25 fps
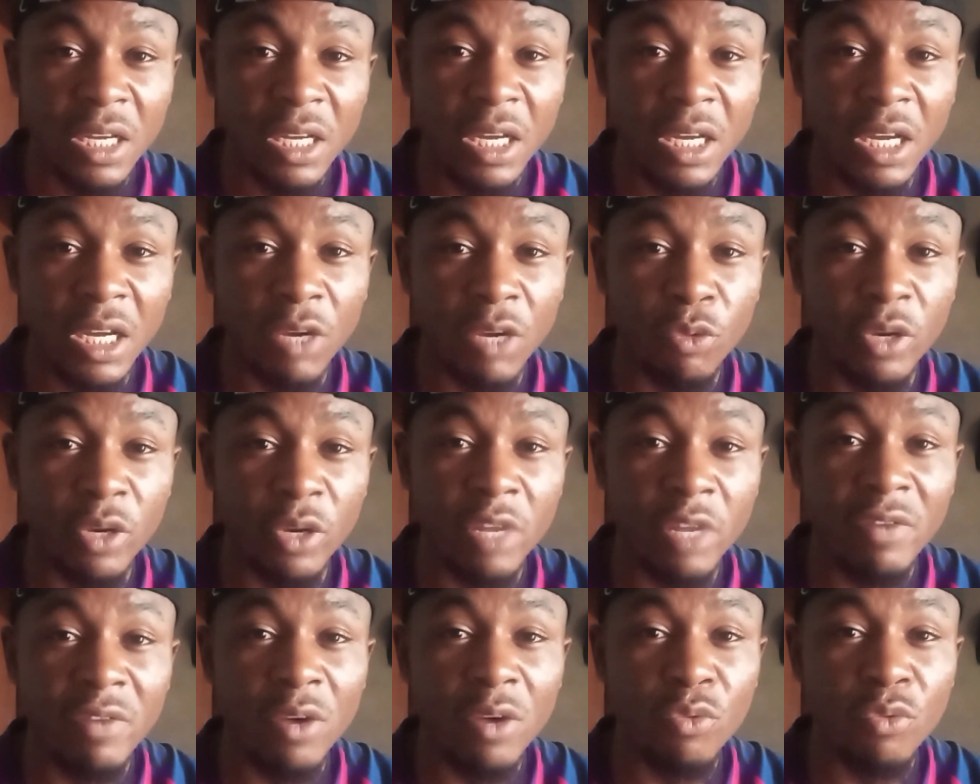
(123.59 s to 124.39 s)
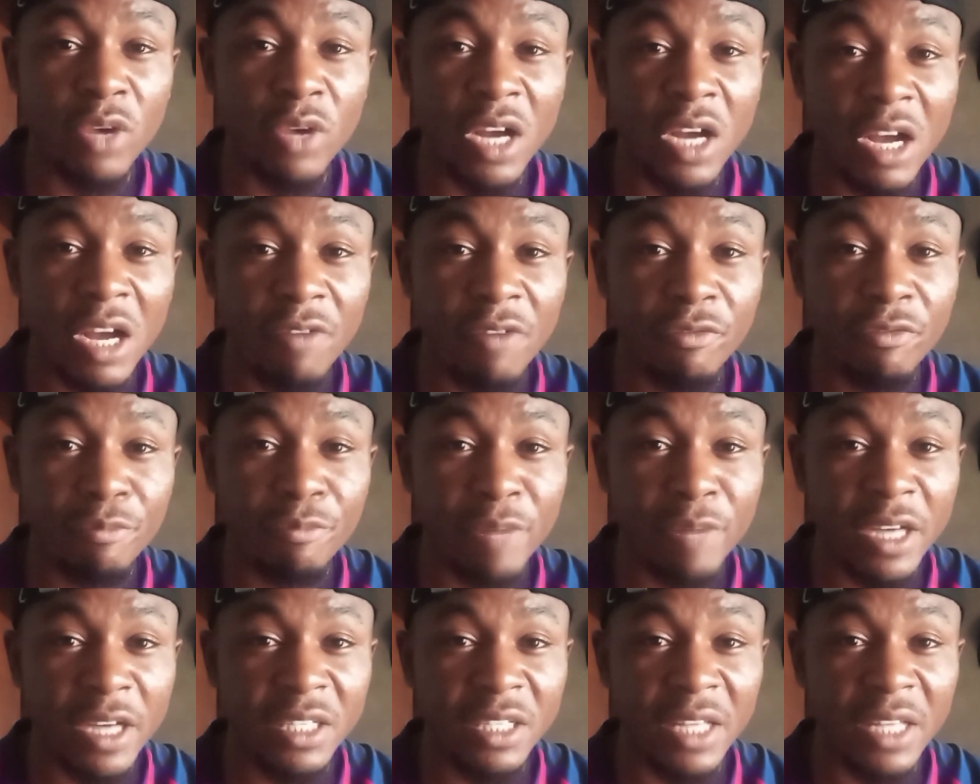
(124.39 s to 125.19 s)
And whenever we have
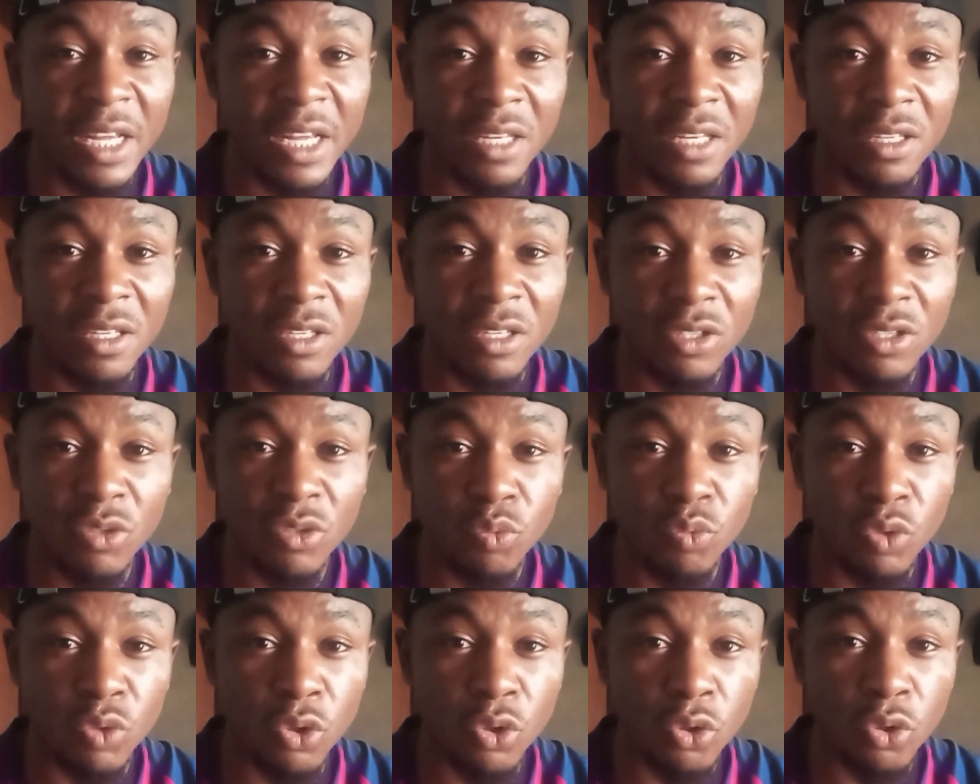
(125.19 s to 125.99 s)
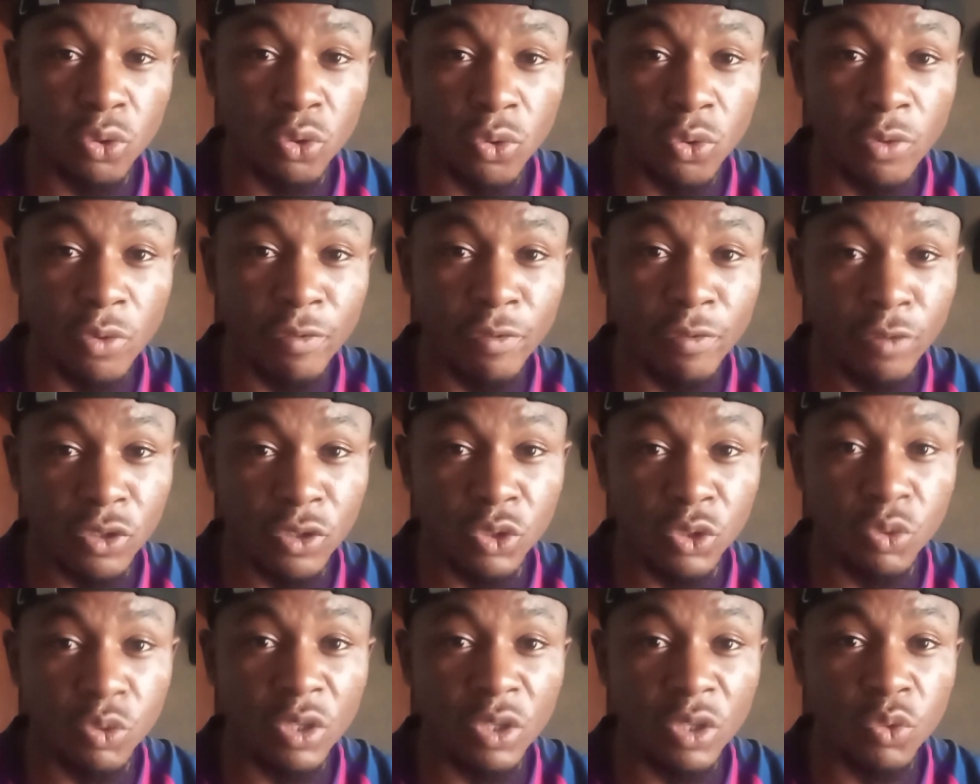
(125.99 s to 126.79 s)
match like this, we don't go for
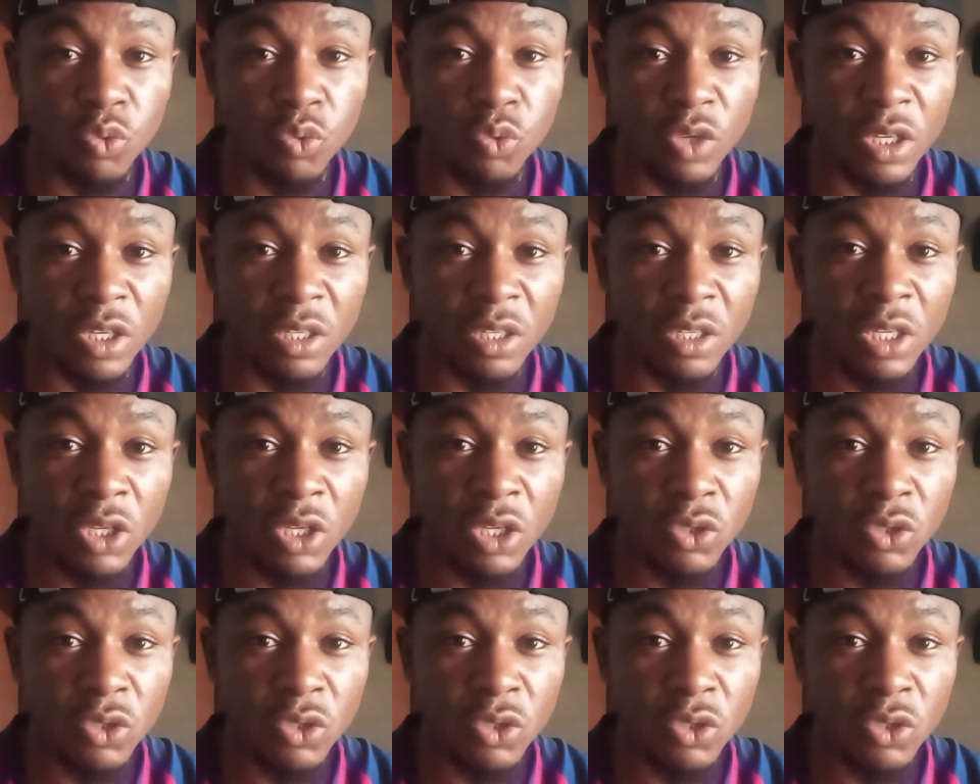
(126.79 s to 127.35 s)
straight win.